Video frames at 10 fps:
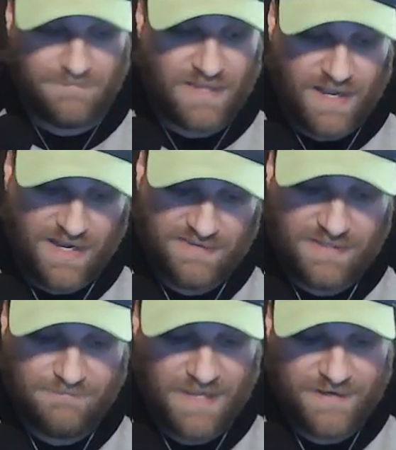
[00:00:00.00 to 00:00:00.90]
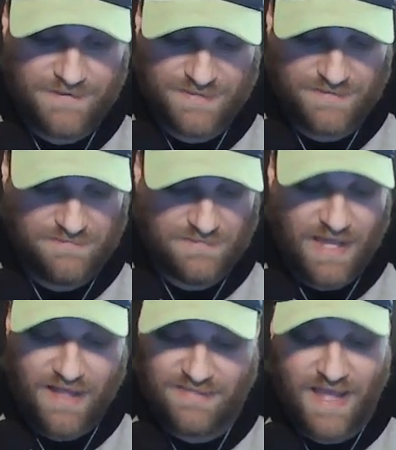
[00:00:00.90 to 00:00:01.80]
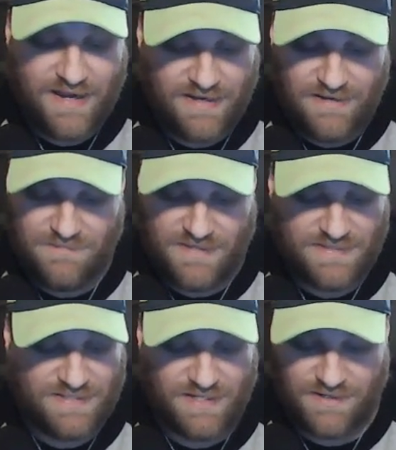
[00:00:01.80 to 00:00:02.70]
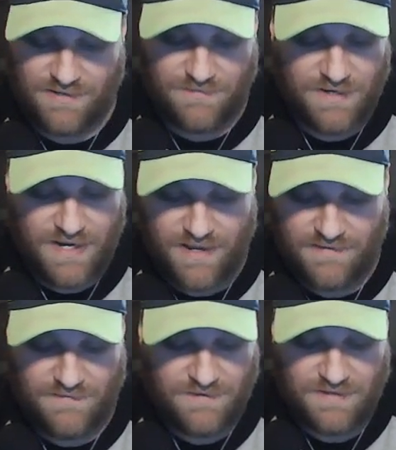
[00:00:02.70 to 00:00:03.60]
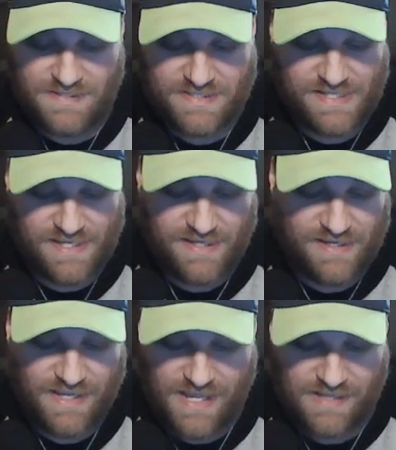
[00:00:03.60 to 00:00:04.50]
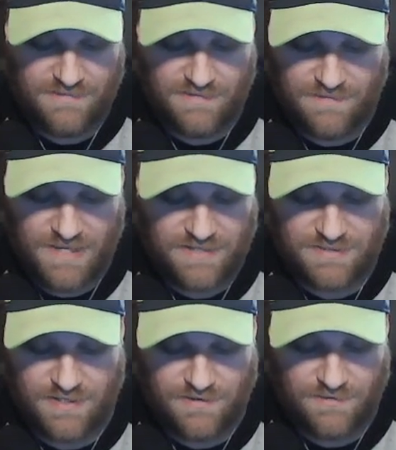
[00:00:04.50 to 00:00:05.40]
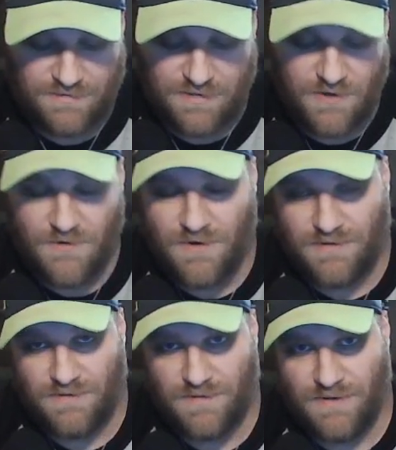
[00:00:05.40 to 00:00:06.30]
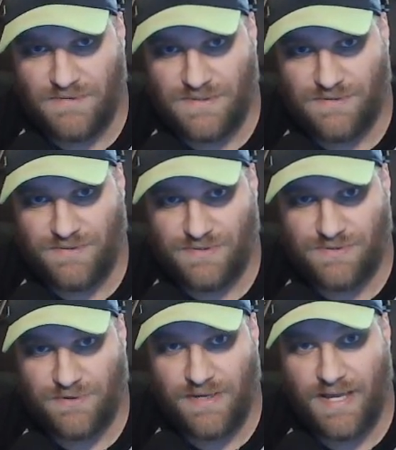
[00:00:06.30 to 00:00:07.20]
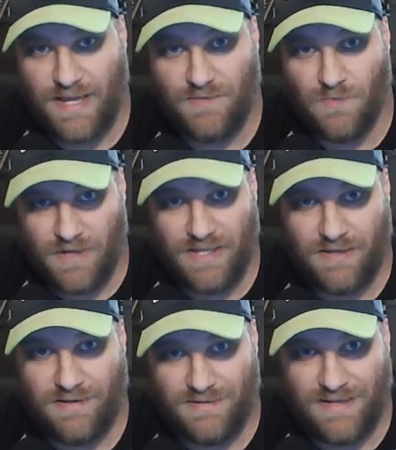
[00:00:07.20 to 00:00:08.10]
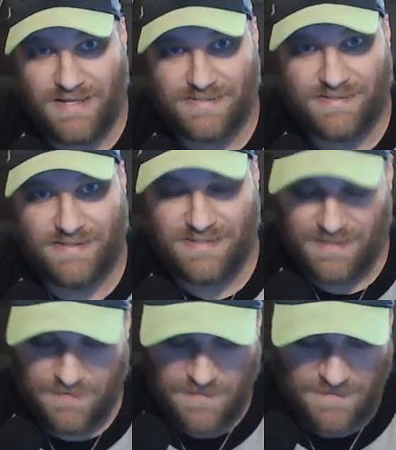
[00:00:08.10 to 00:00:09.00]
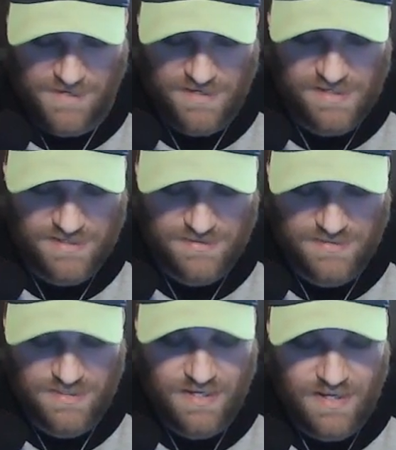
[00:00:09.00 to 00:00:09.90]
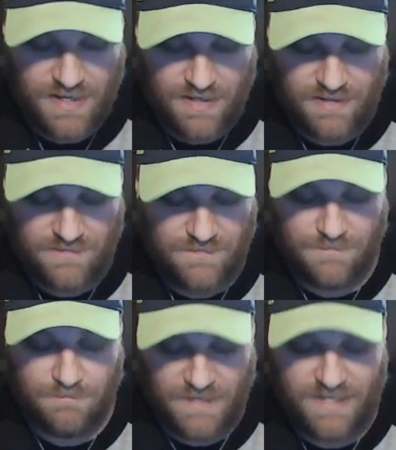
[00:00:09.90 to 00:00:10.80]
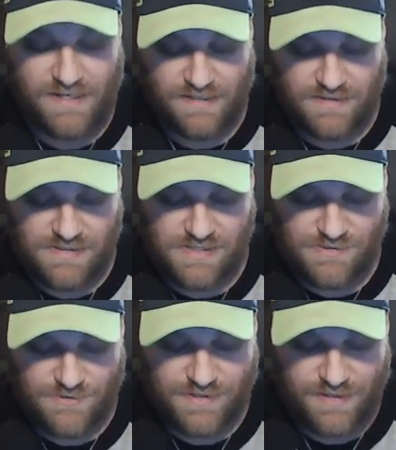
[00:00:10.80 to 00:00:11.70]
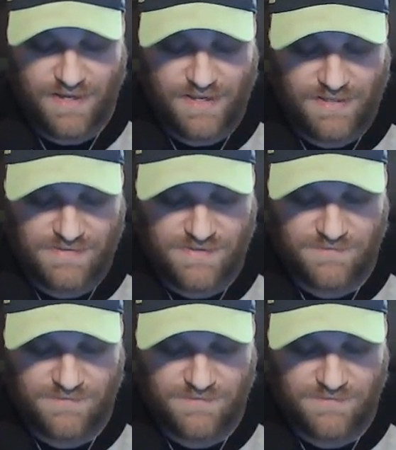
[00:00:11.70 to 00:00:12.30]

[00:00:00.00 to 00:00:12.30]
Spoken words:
I think Baker's got that in him this year. We're gonna see again the Big Show go on the road to Detroit and win. Yes, the Tampa Bay Buccaneers beating the Detroit Lions.